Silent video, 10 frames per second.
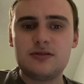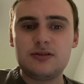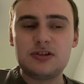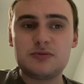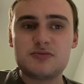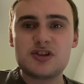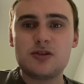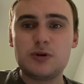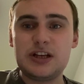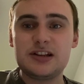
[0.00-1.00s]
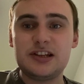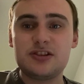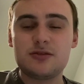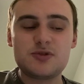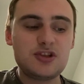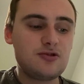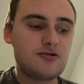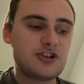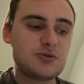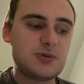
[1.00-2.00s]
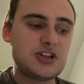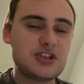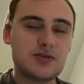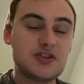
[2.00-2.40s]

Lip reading: in the sort of week leading up to Christmas.